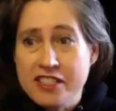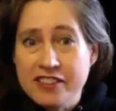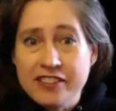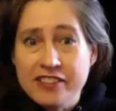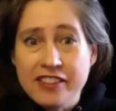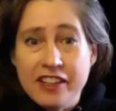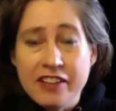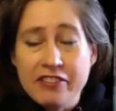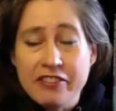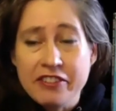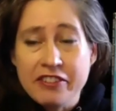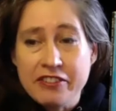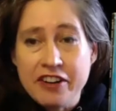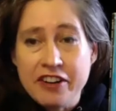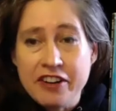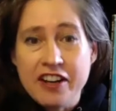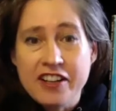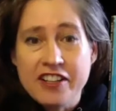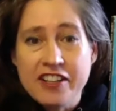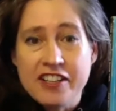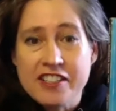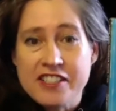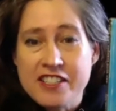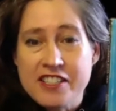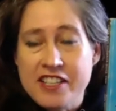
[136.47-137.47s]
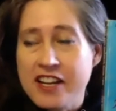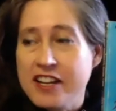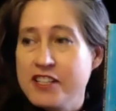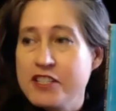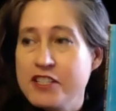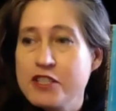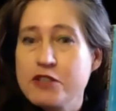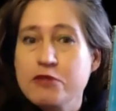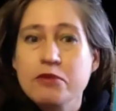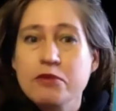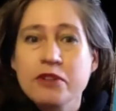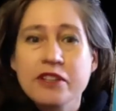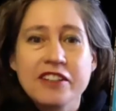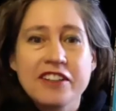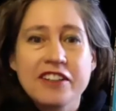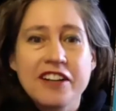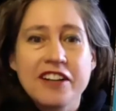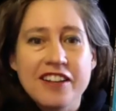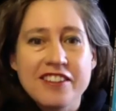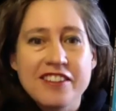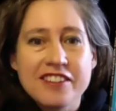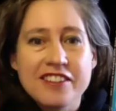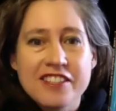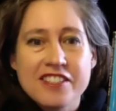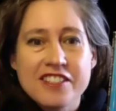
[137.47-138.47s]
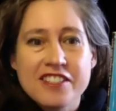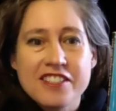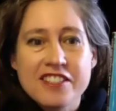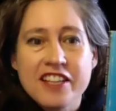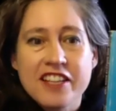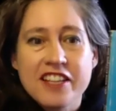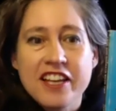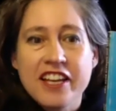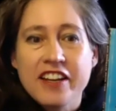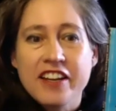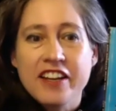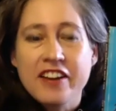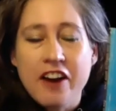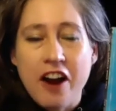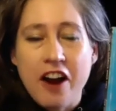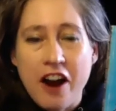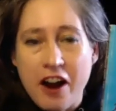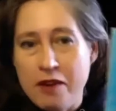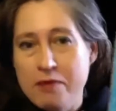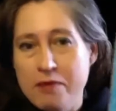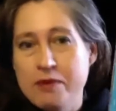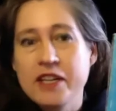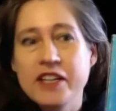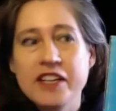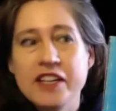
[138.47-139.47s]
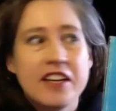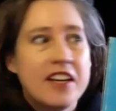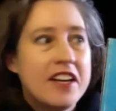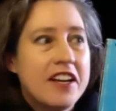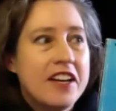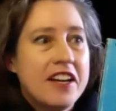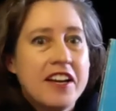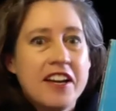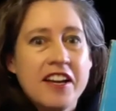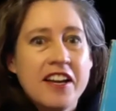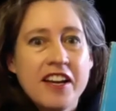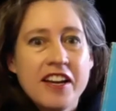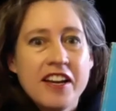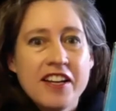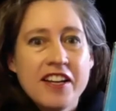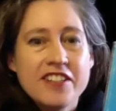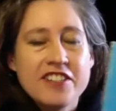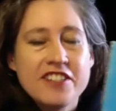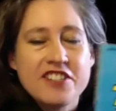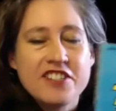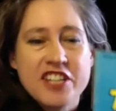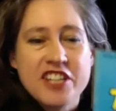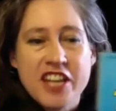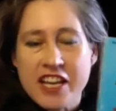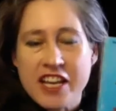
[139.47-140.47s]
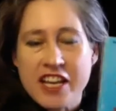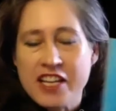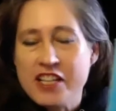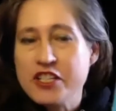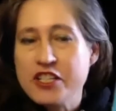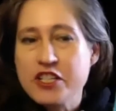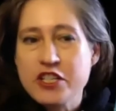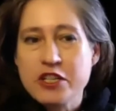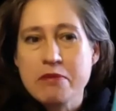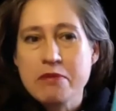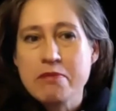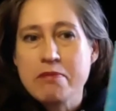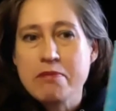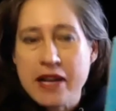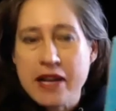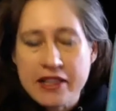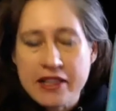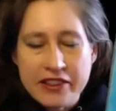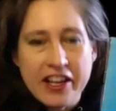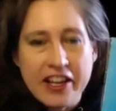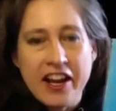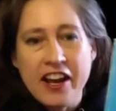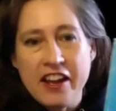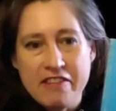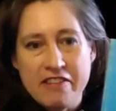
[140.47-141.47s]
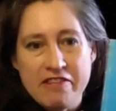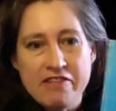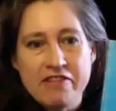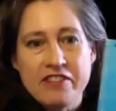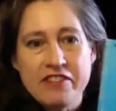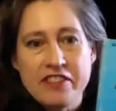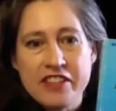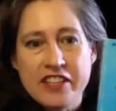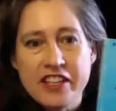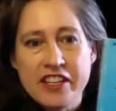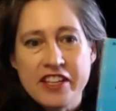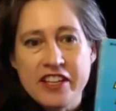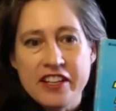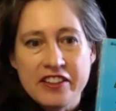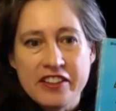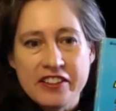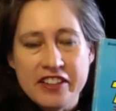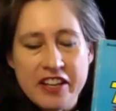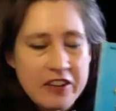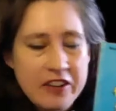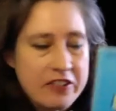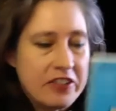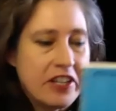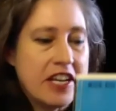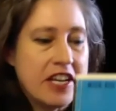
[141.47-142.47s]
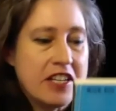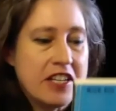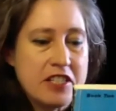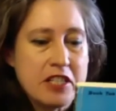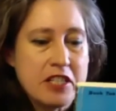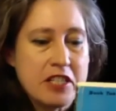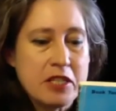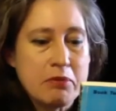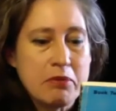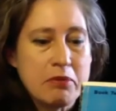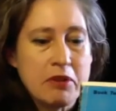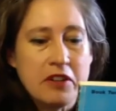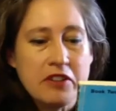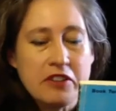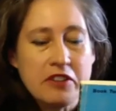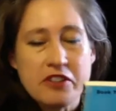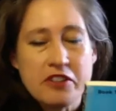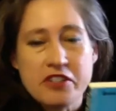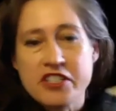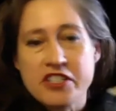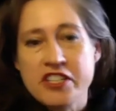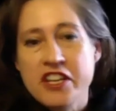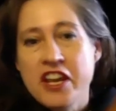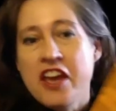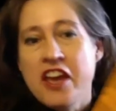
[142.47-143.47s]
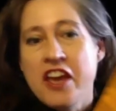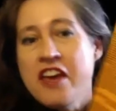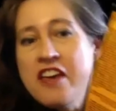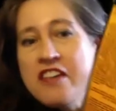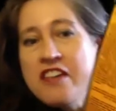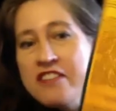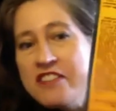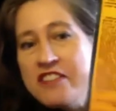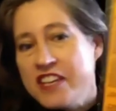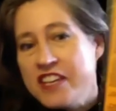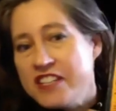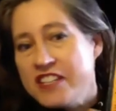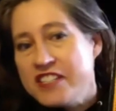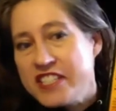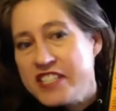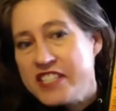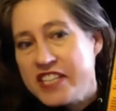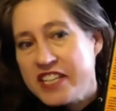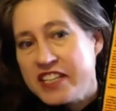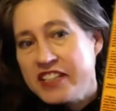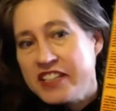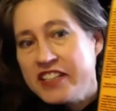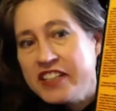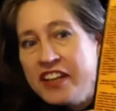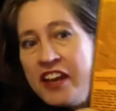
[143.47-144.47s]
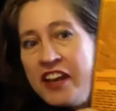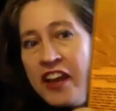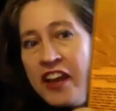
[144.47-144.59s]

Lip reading: Lemon Rockets. And I swear to God, this like comic changed my life. The Hernandez brothers, they did.